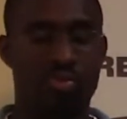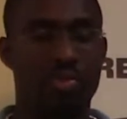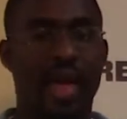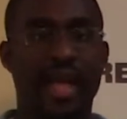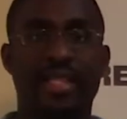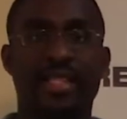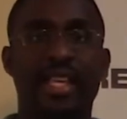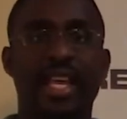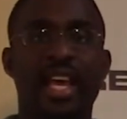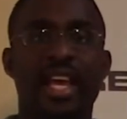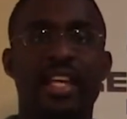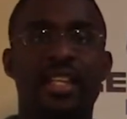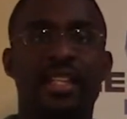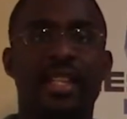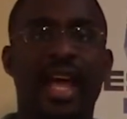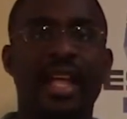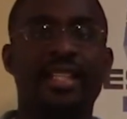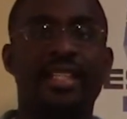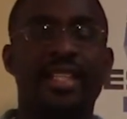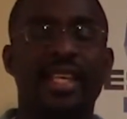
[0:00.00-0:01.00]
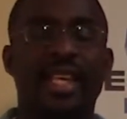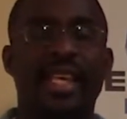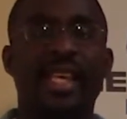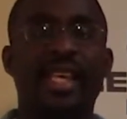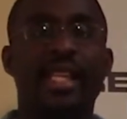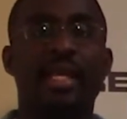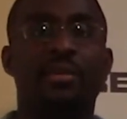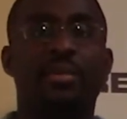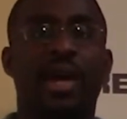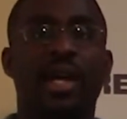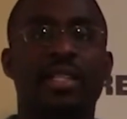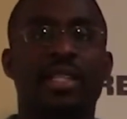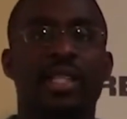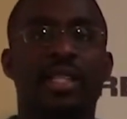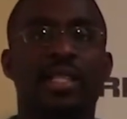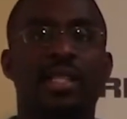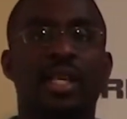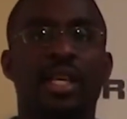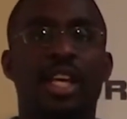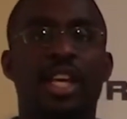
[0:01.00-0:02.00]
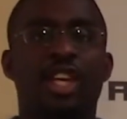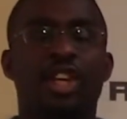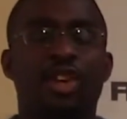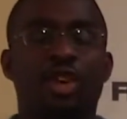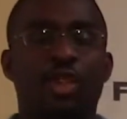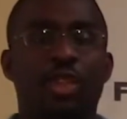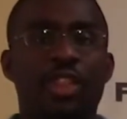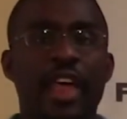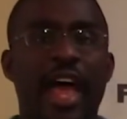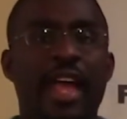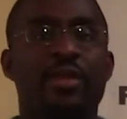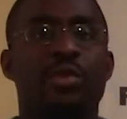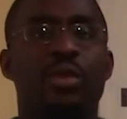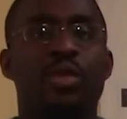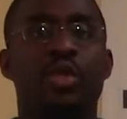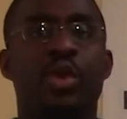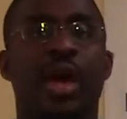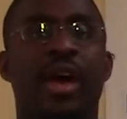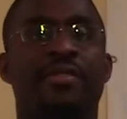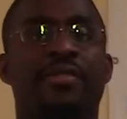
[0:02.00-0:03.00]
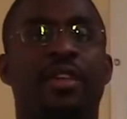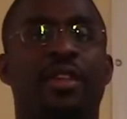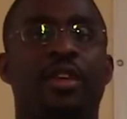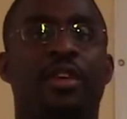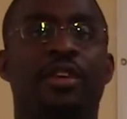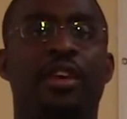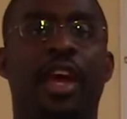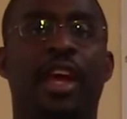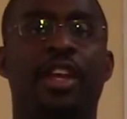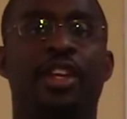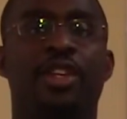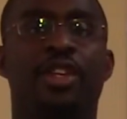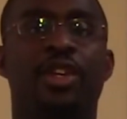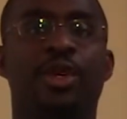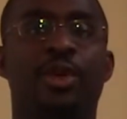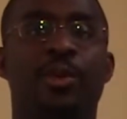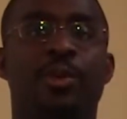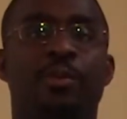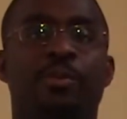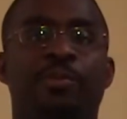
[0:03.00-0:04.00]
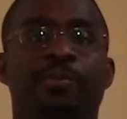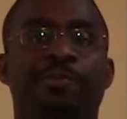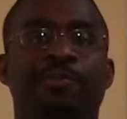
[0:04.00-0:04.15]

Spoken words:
That's it. That's the healing process. That's what you have to learn how to do.